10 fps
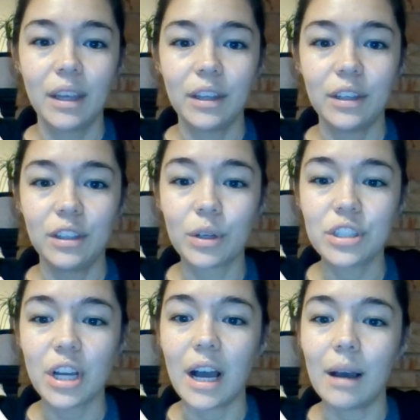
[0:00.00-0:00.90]
Your
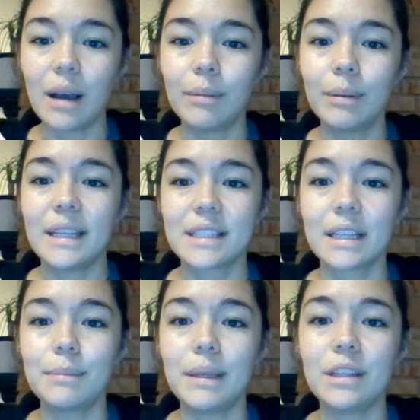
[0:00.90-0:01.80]
job is going to
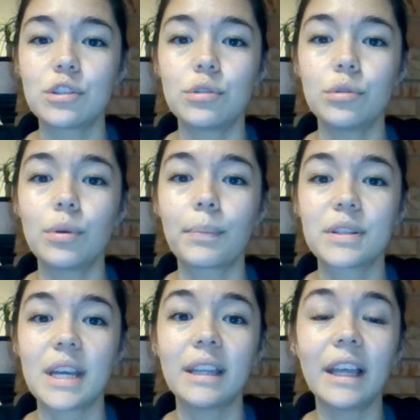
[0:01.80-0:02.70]
be to
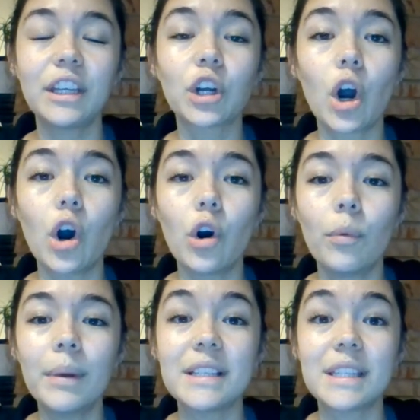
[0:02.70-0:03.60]
pretend like your
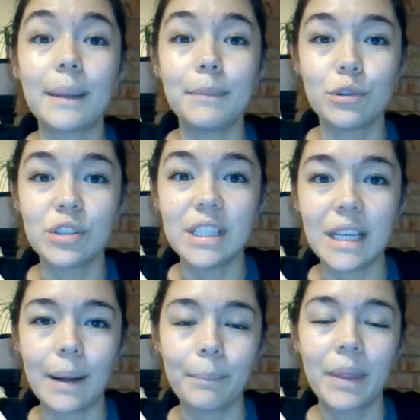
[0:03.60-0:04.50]
home is a
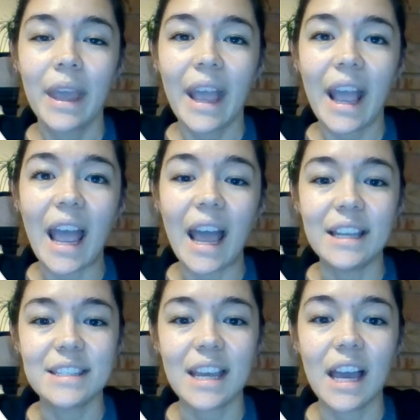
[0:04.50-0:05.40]
museum
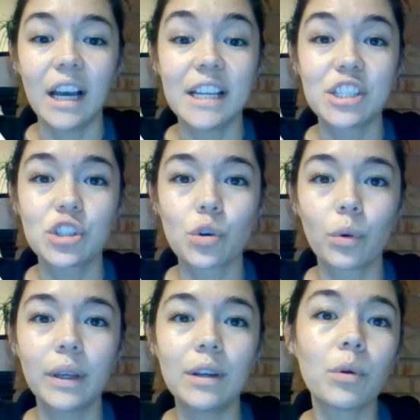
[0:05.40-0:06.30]
and a
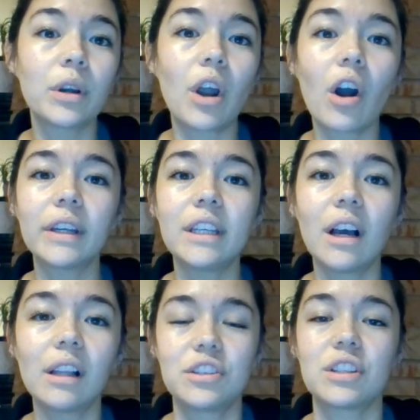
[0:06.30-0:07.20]
historian or an
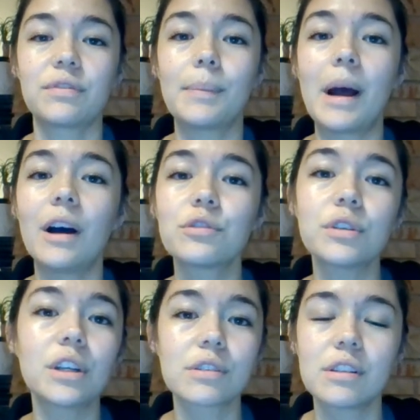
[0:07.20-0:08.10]
archaeologist from
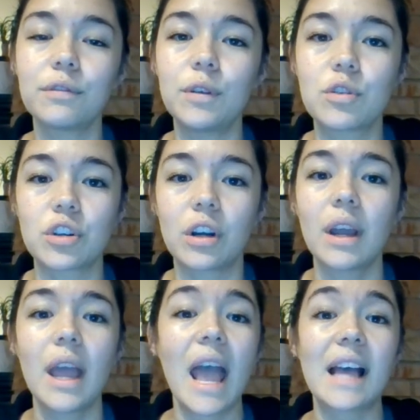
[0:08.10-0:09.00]
100 years in the future
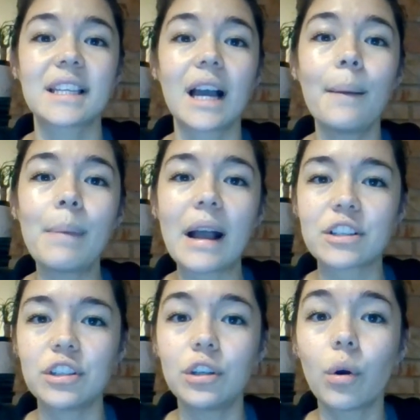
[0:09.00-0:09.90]
has come back
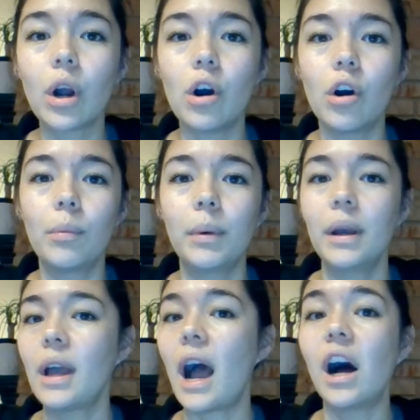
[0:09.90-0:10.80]
to your home
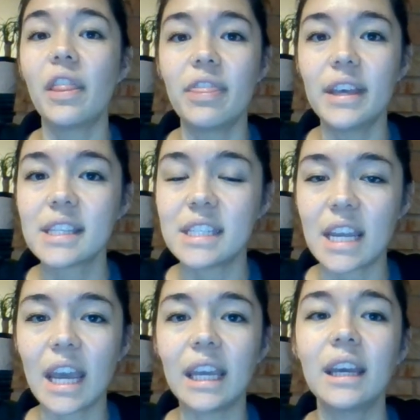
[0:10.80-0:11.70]
on this
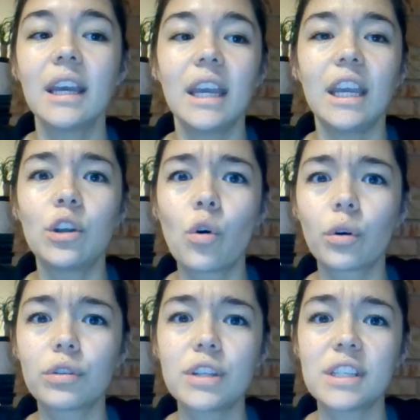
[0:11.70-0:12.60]
day in
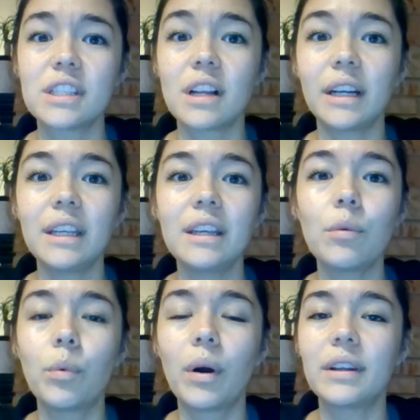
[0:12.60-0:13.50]
order to study
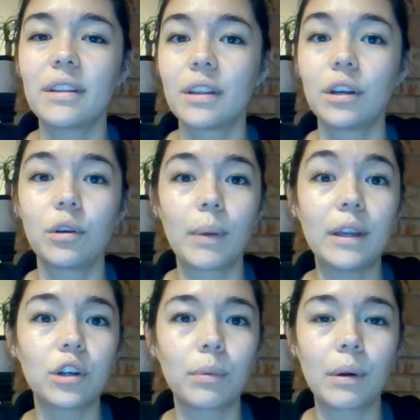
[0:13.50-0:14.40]
what the great
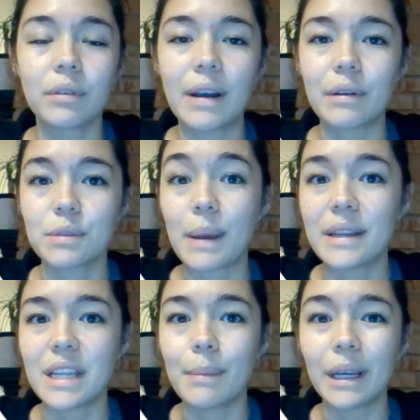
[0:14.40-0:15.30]
coronavirus
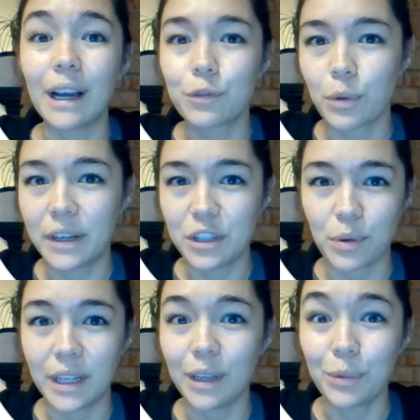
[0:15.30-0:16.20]
pandemic of
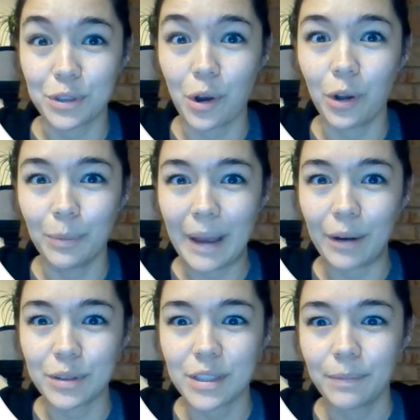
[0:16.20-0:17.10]
2020 was all
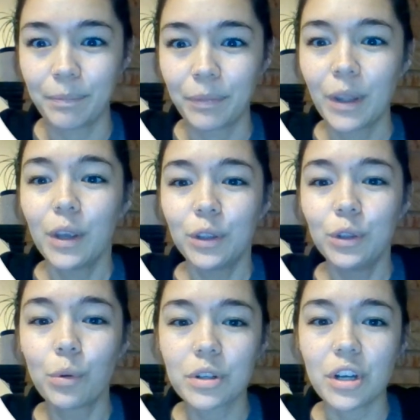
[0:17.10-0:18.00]
about.
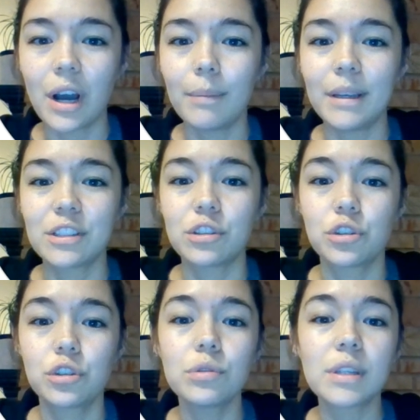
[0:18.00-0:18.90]
Your job is to
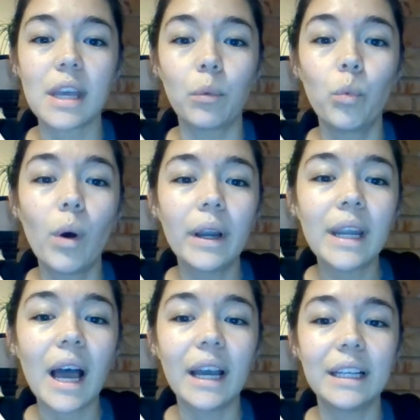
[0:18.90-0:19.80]
choose
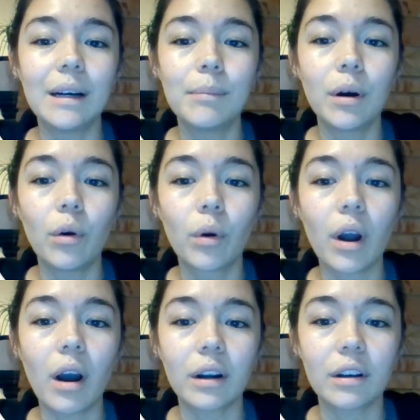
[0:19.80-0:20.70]
one item
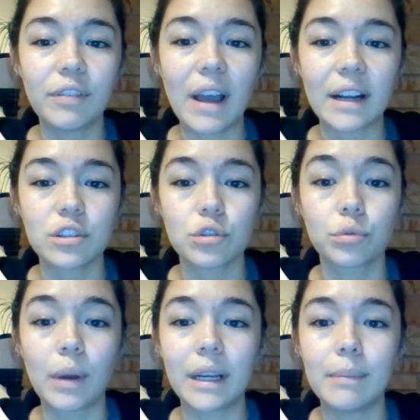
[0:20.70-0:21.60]
or artifact to
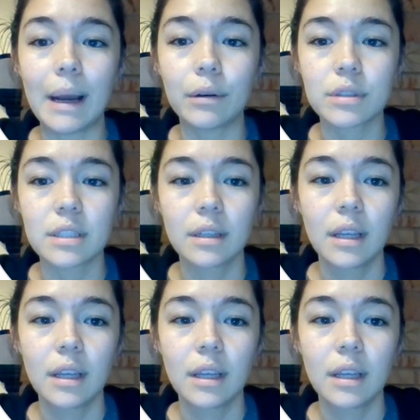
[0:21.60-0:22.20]
write about.